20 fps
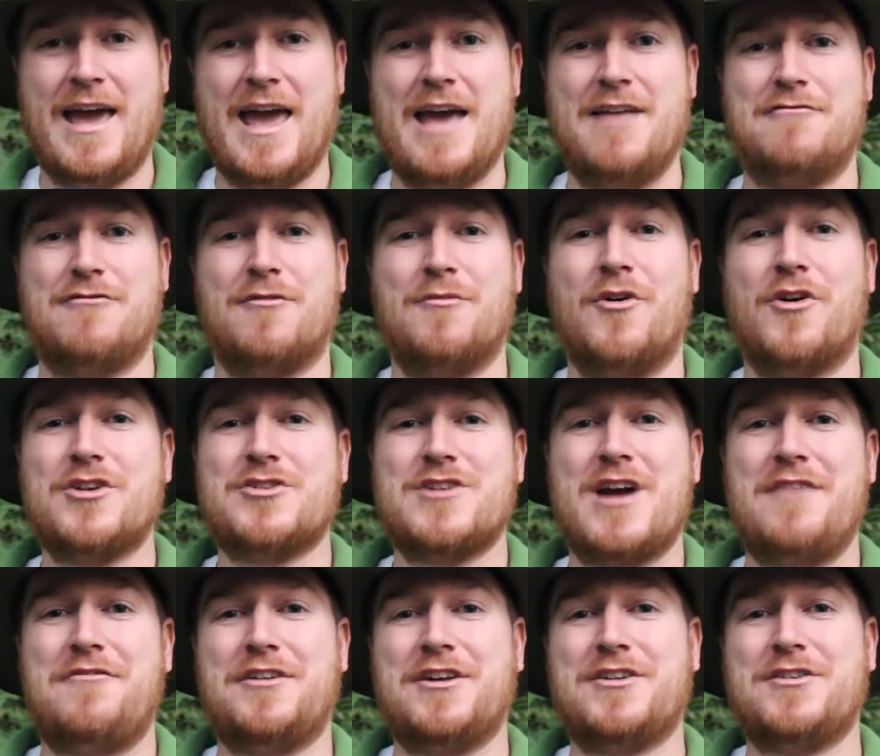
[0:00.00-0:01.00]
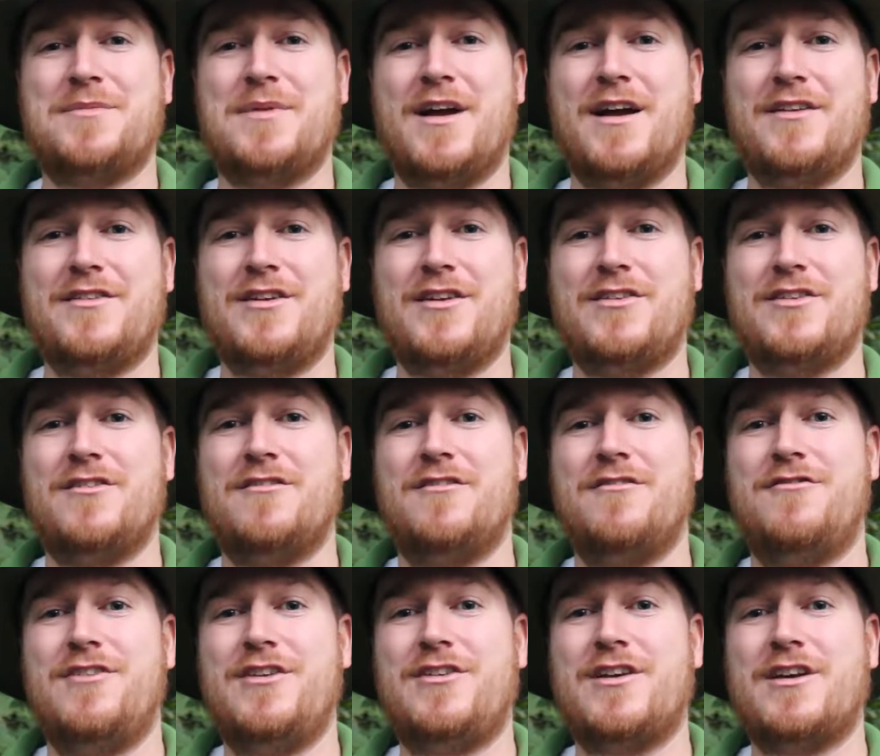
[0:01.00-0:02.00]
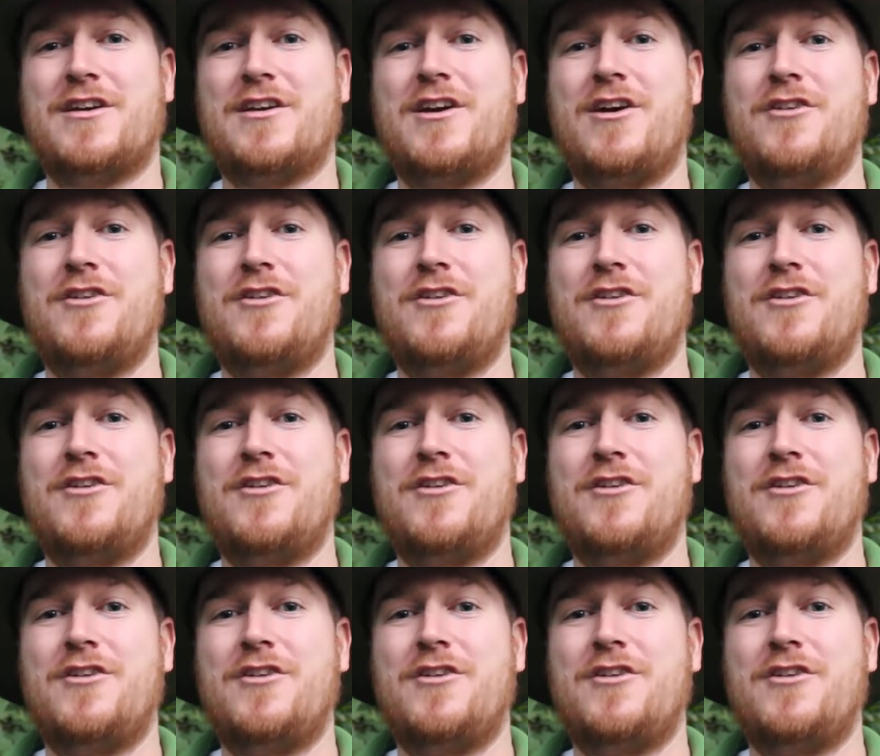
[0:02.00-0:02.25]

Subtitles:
And for more travel experiences, visit